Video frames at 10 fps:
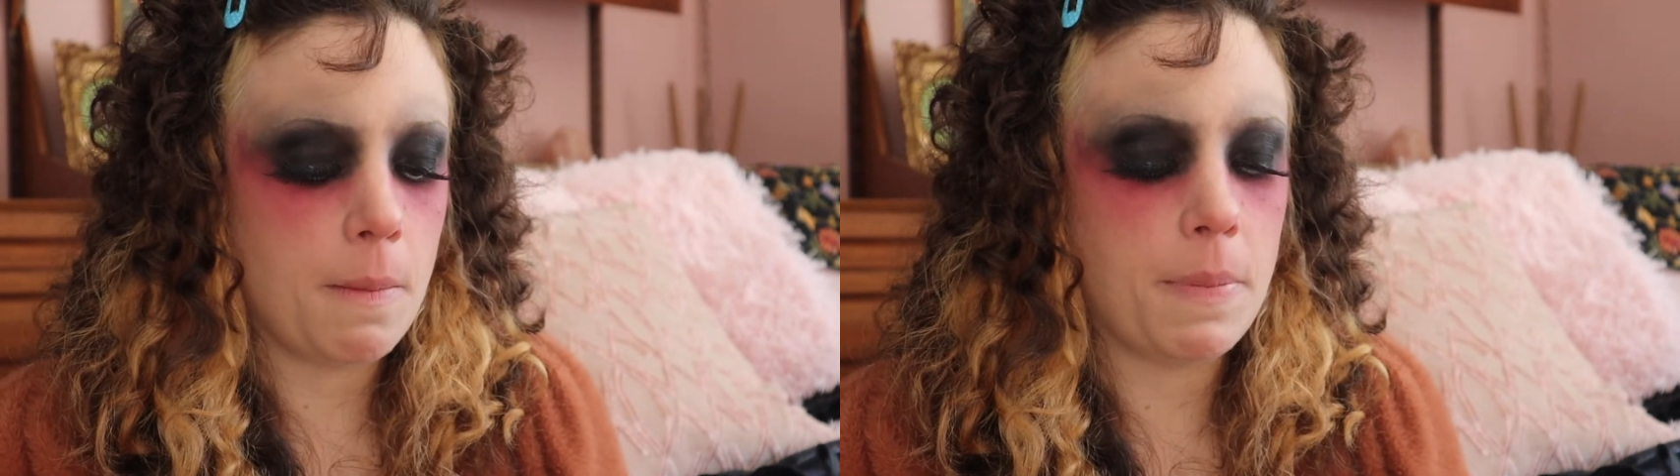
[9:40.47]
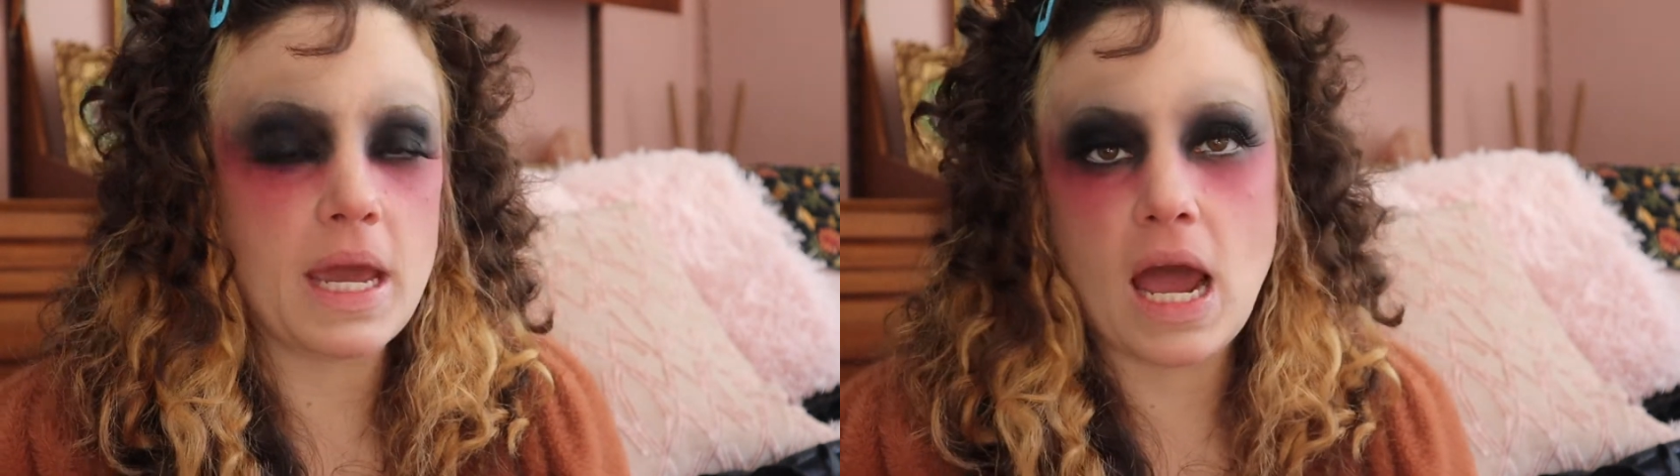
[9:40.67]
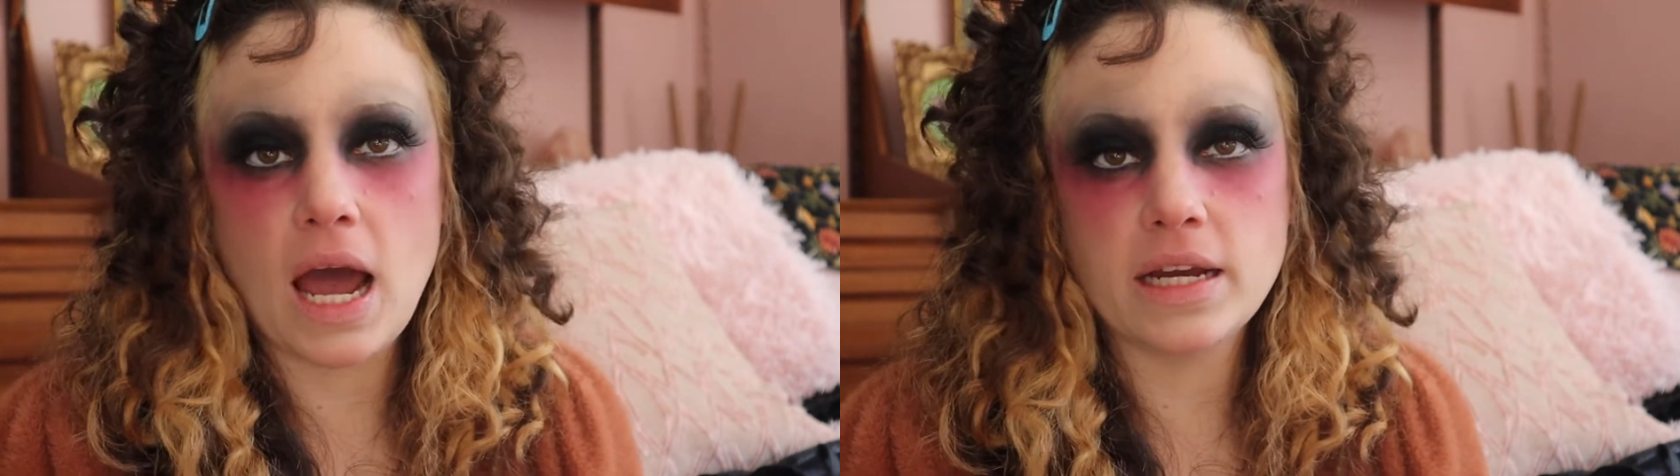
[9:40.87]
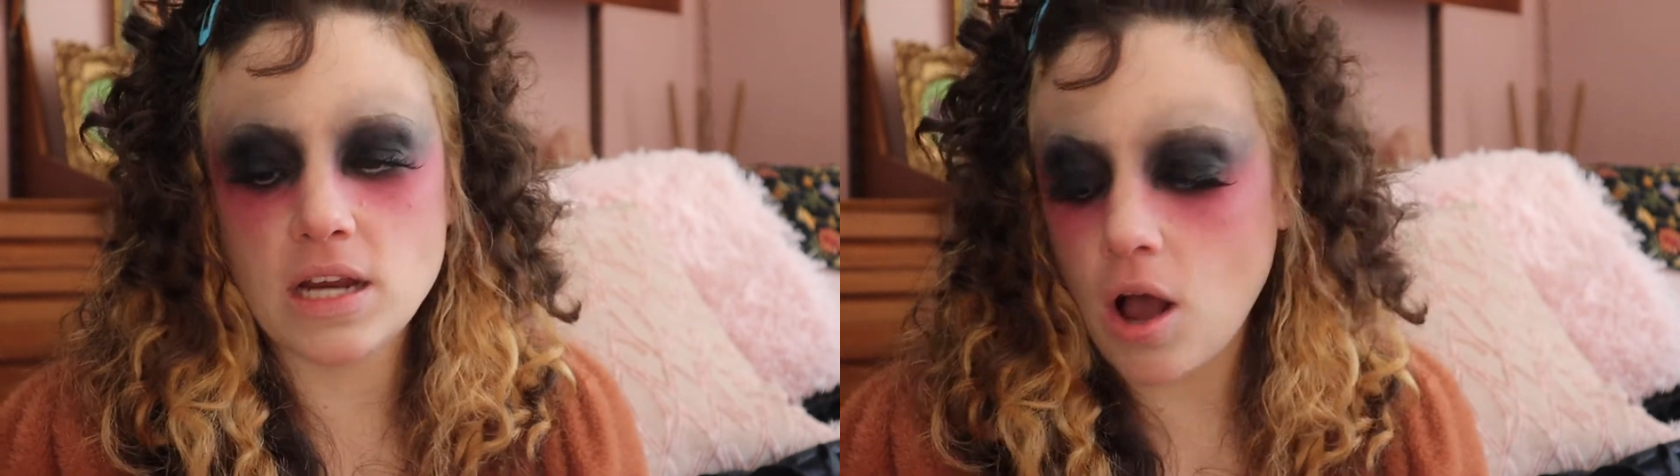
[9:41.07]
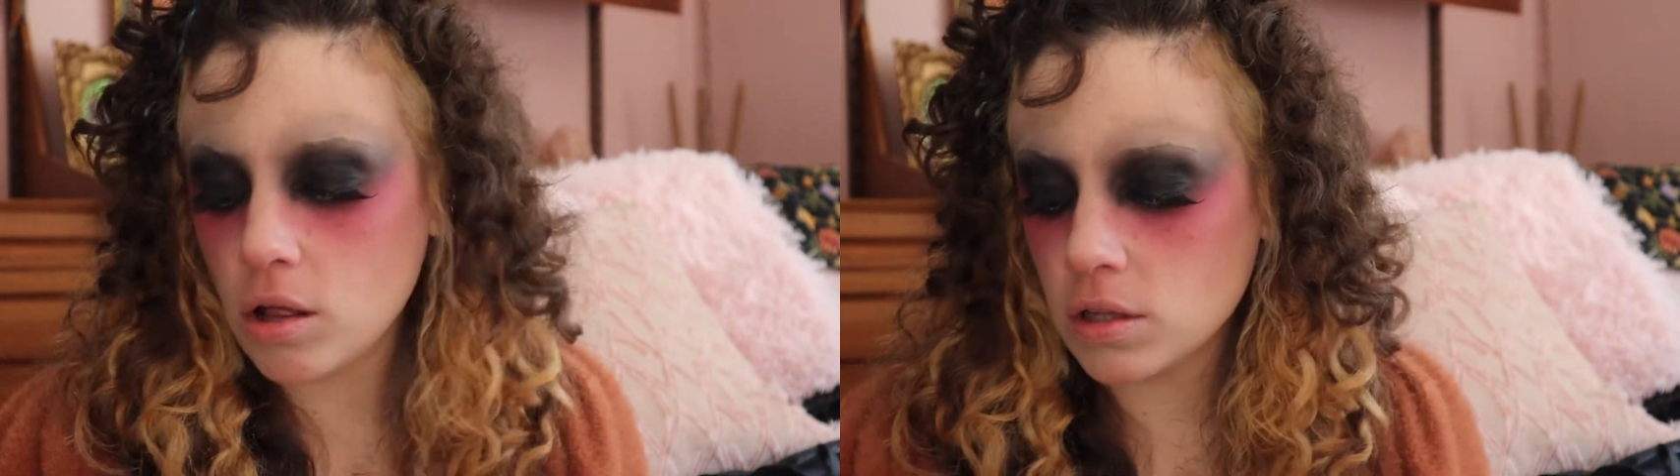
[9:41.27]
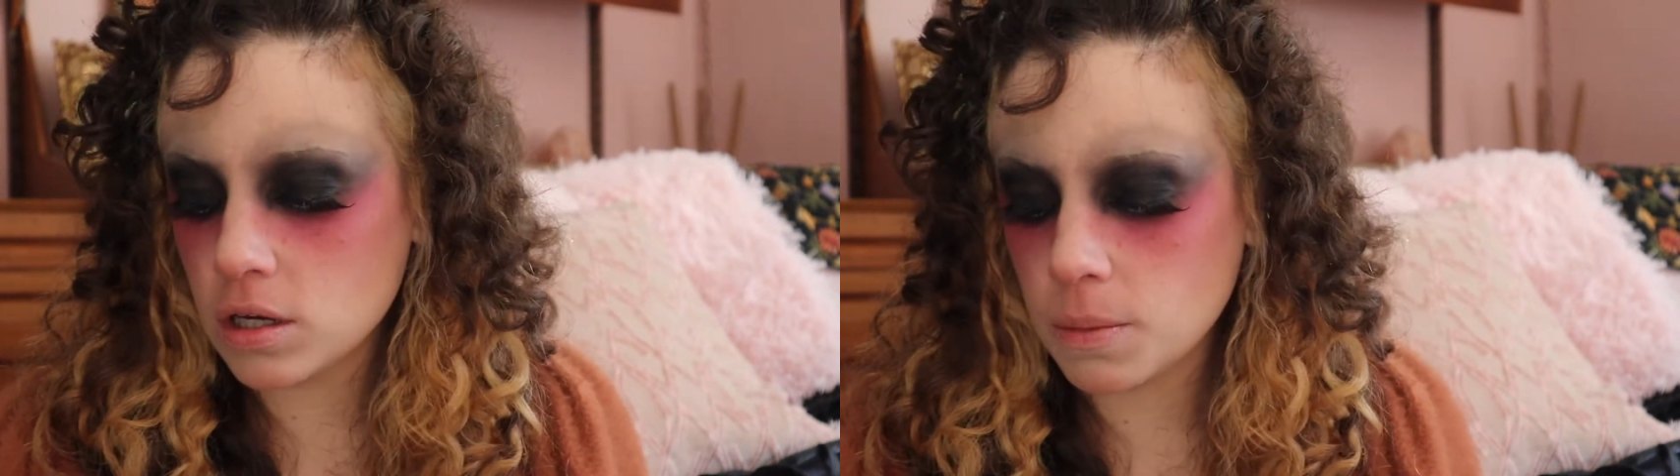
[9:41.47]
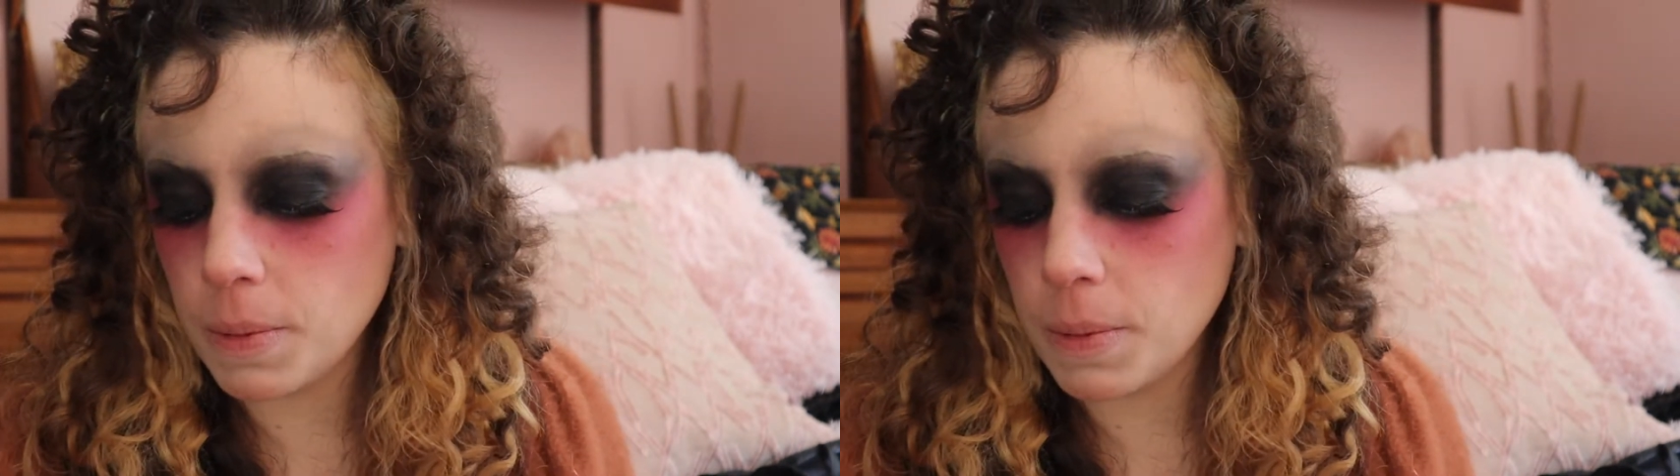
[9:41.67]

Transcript: big eye doll look,